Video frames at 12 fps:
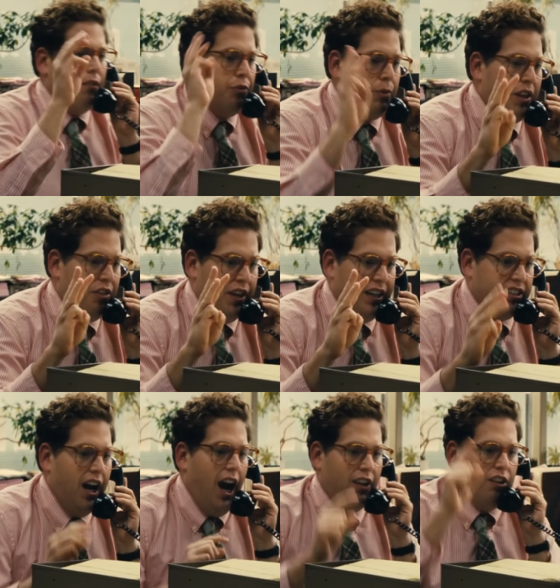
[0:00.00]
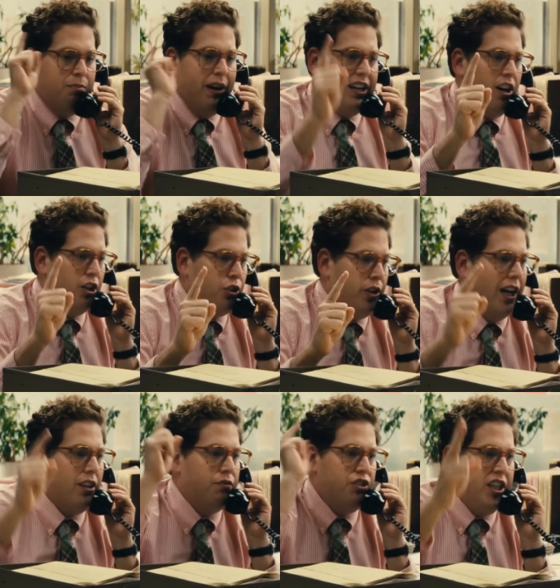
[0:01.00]
I love three things. I love my country,
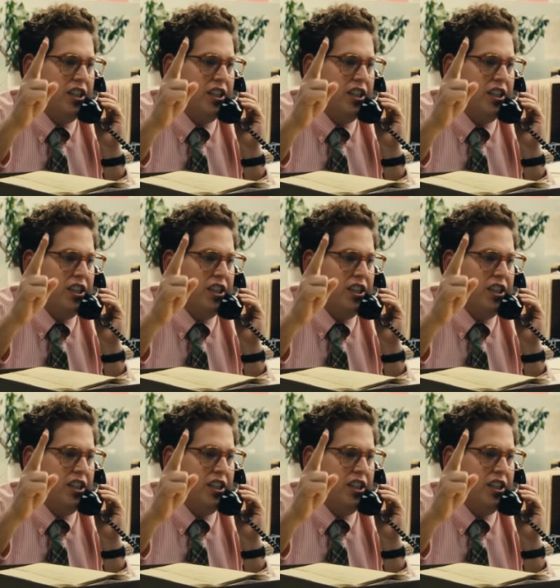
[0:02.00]
I love